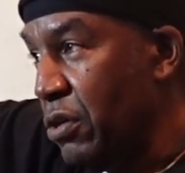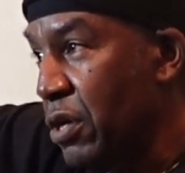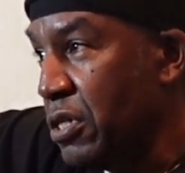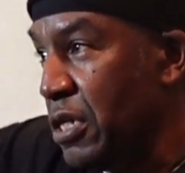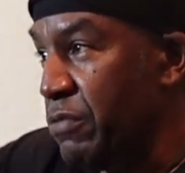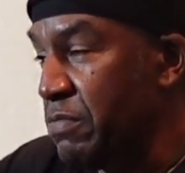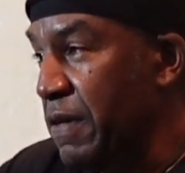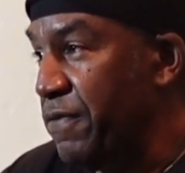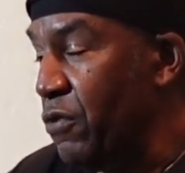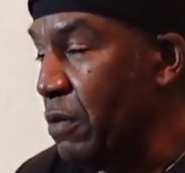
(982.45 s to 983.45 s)
So it was
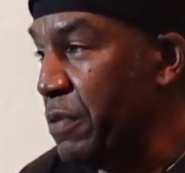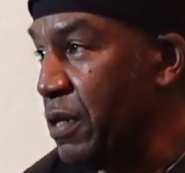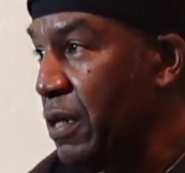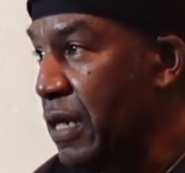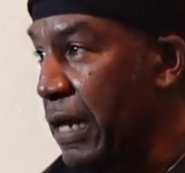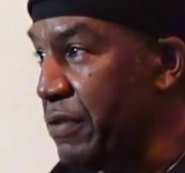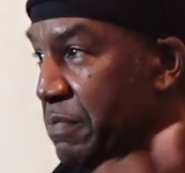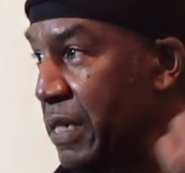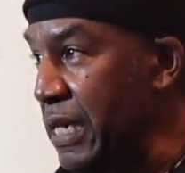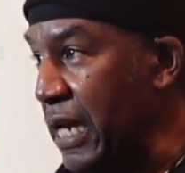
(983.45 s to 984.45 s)
performing. It was
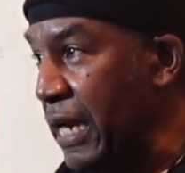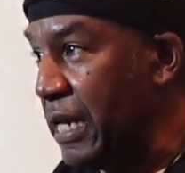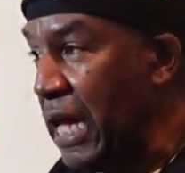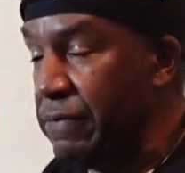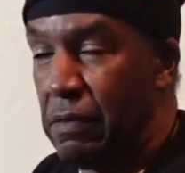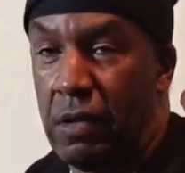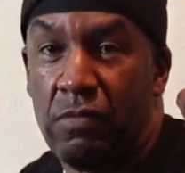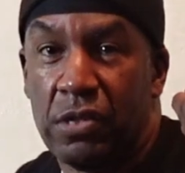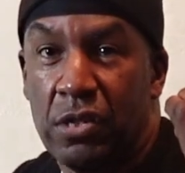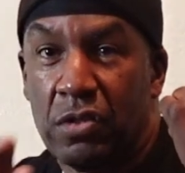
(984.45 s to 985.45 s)
me and Kevin. We
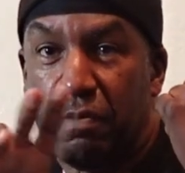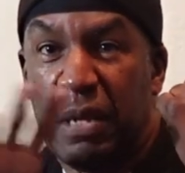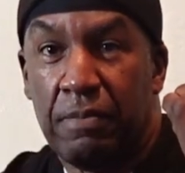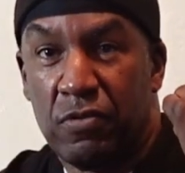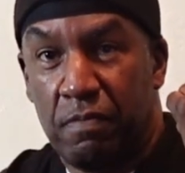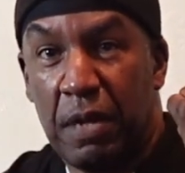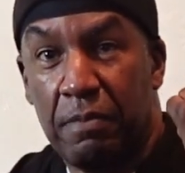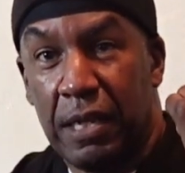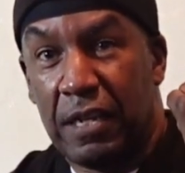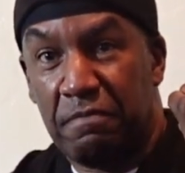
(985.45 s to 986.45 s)
was using People's
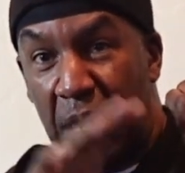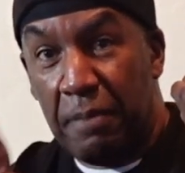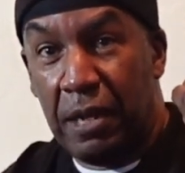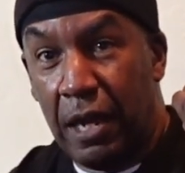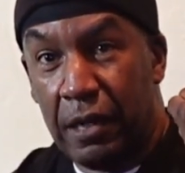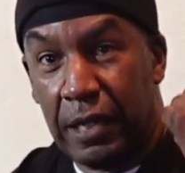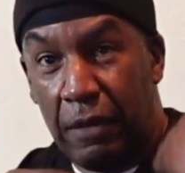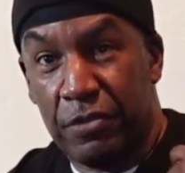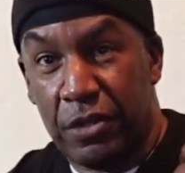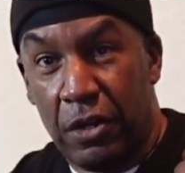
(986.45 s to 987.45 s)
Republic of Pop Lock. That
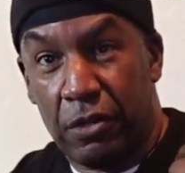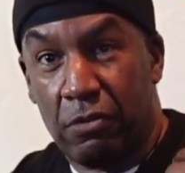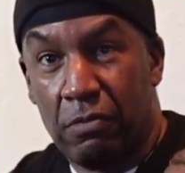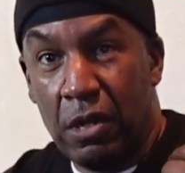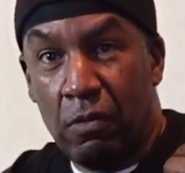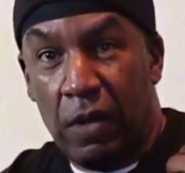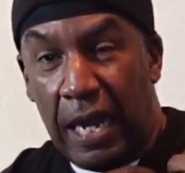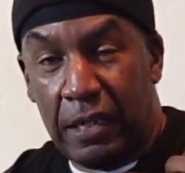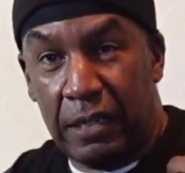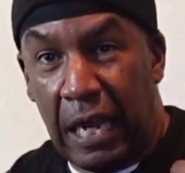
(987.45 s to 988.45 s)
was our group. We had
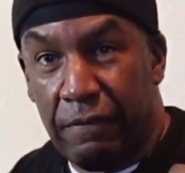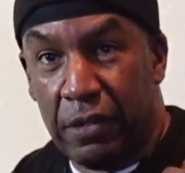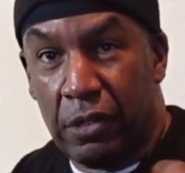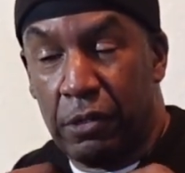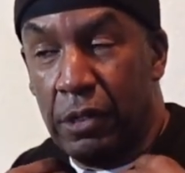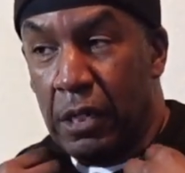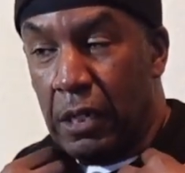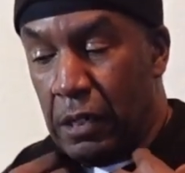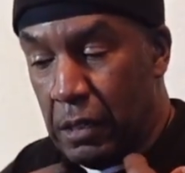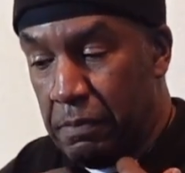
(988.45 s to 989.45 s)
the lavender
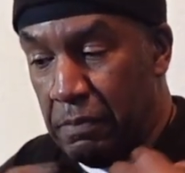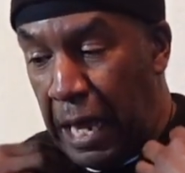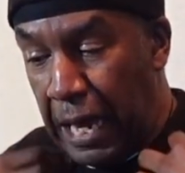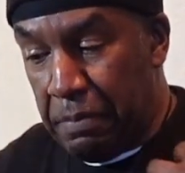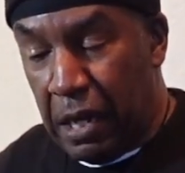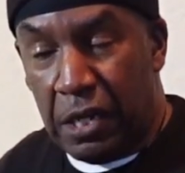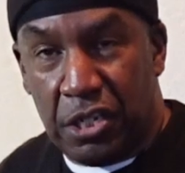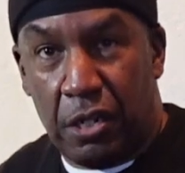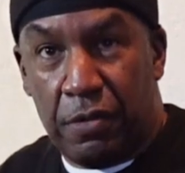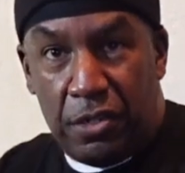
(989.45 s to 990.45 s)
iPod
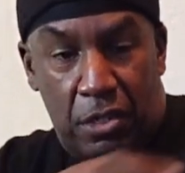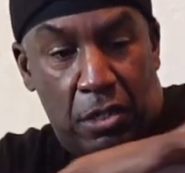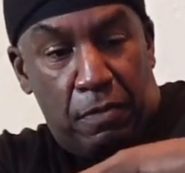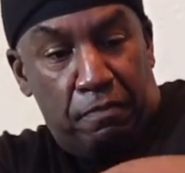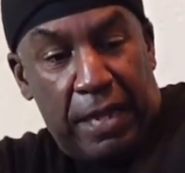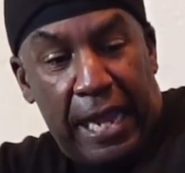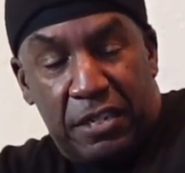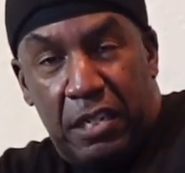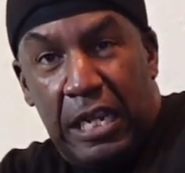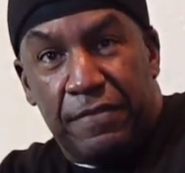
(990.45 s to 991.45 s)
shirts, black
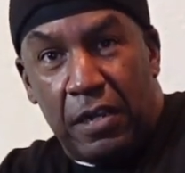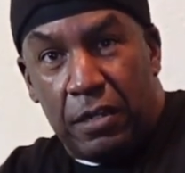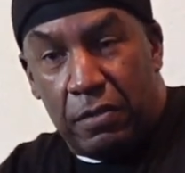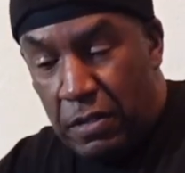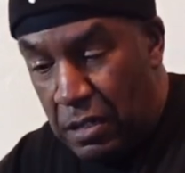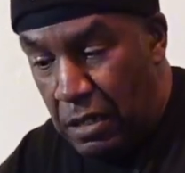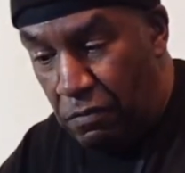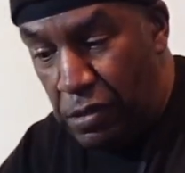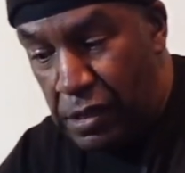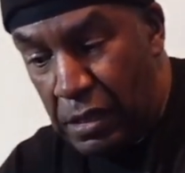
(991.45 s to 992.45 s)
sleeves under it,
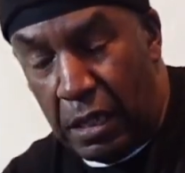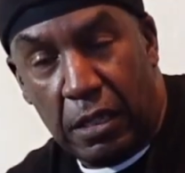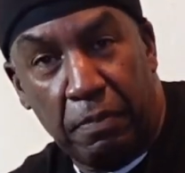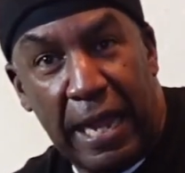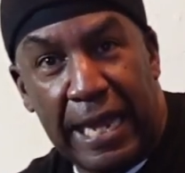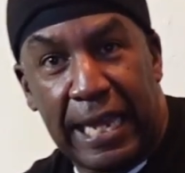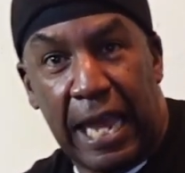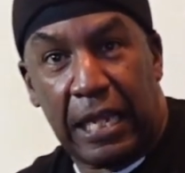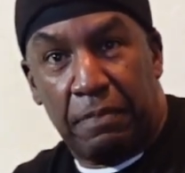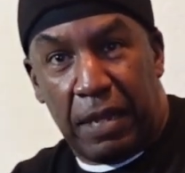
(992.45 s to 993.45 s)
with the black
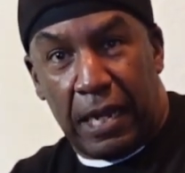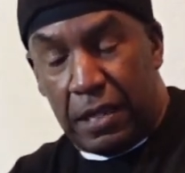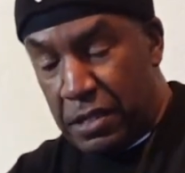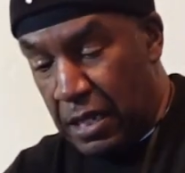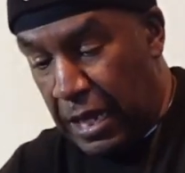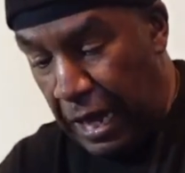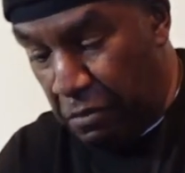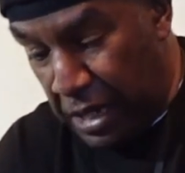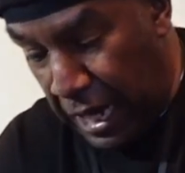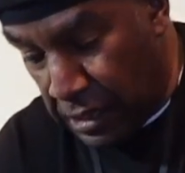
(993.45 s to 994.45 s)
khaki pants, and
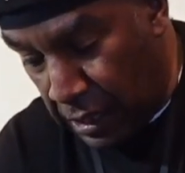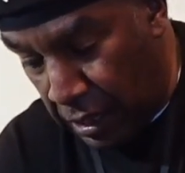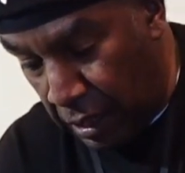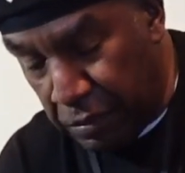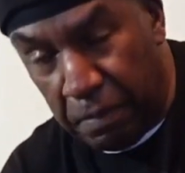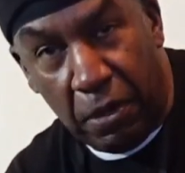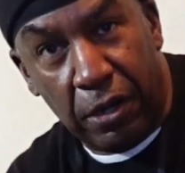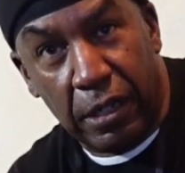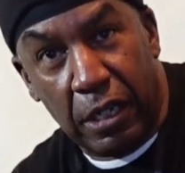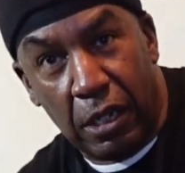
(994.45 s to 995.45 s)
we had the
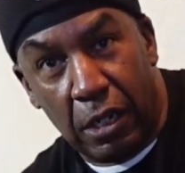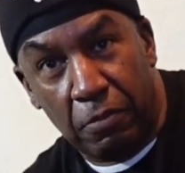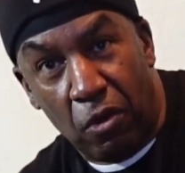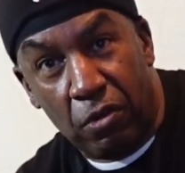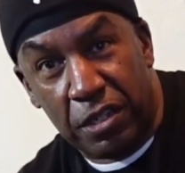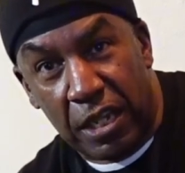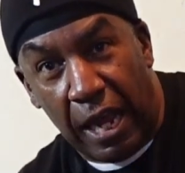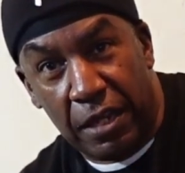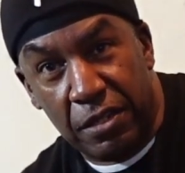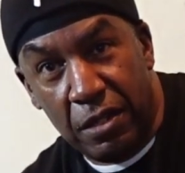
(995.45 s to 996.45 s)
burgundy croaker
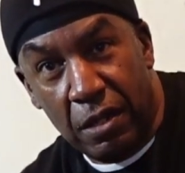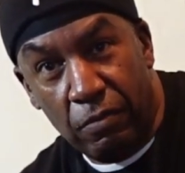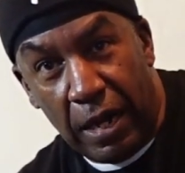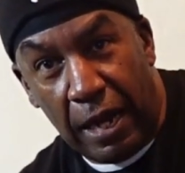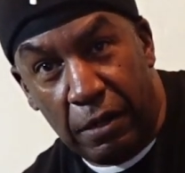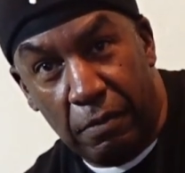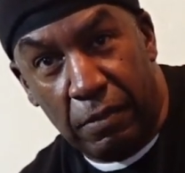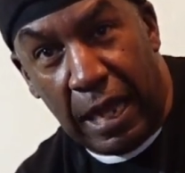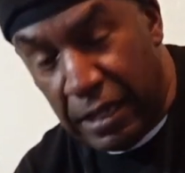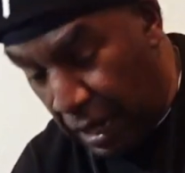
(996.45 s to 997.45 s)
sacks. We had them
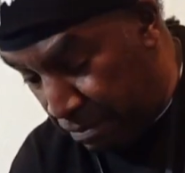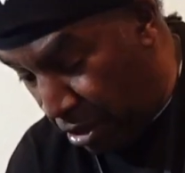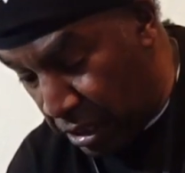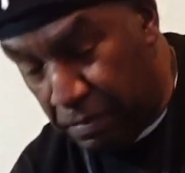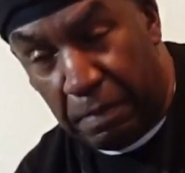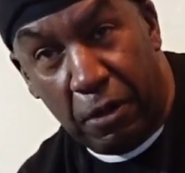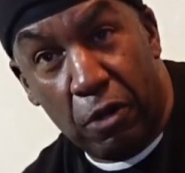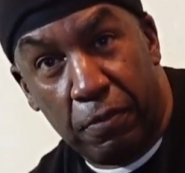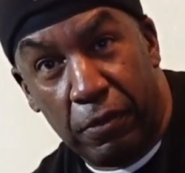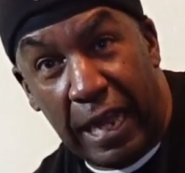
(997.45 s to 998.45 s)
not burgundy but
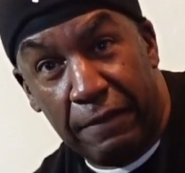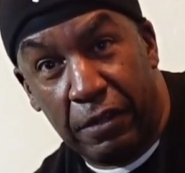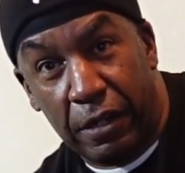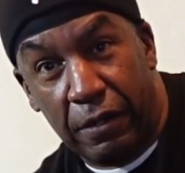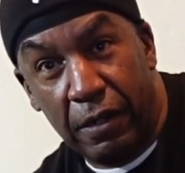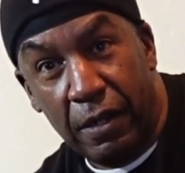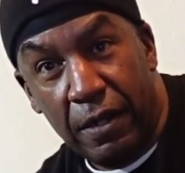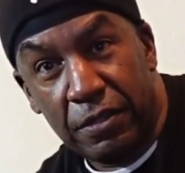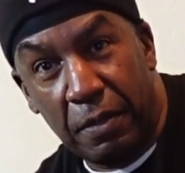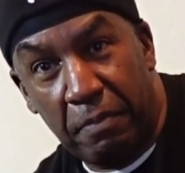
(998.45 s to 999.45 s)
purple, lavender
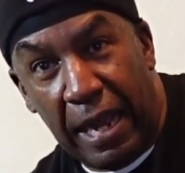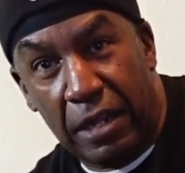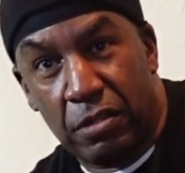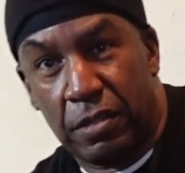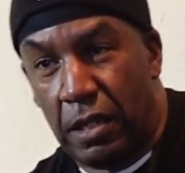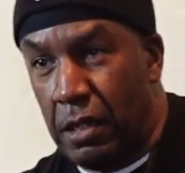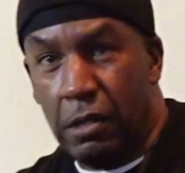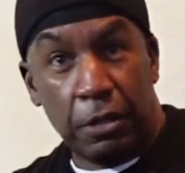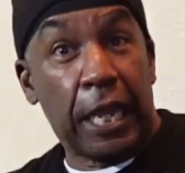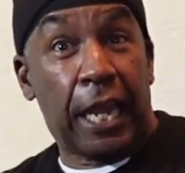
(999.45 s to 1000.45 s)
to match. So
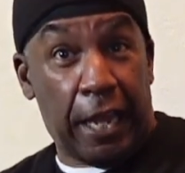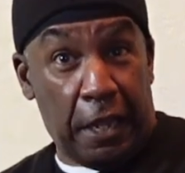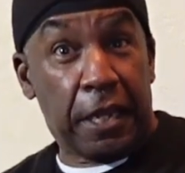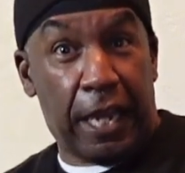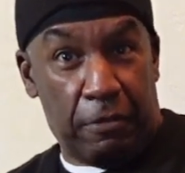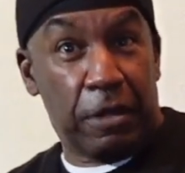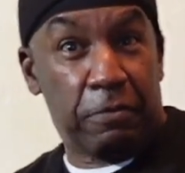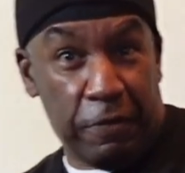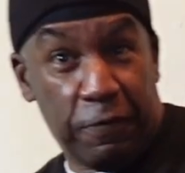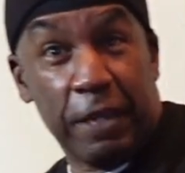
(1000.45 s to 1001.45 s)
yeah, we
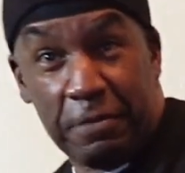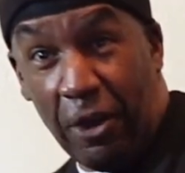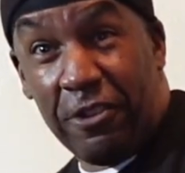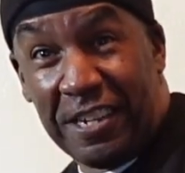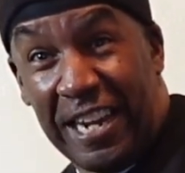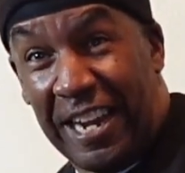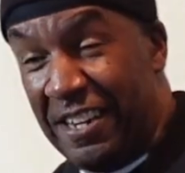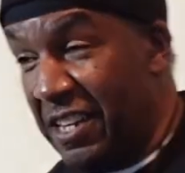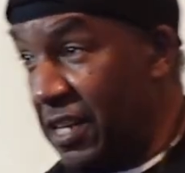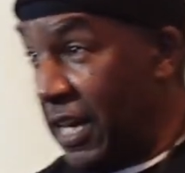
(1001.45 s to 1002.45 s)
flipped all of that.
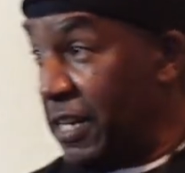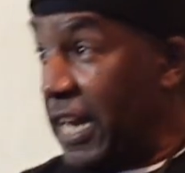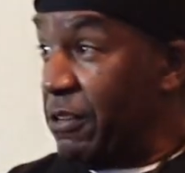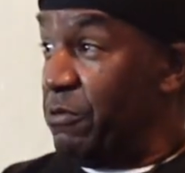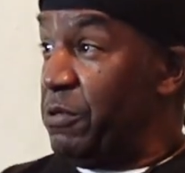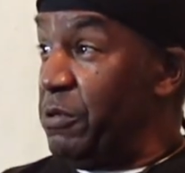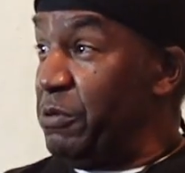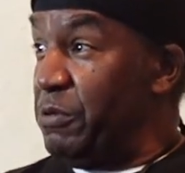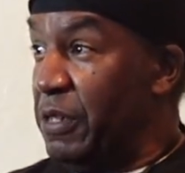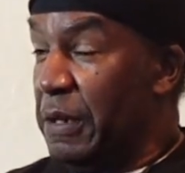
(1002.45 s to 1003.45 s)
And like,
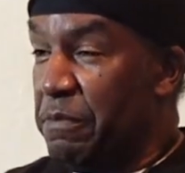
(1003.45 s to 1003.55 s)
woo.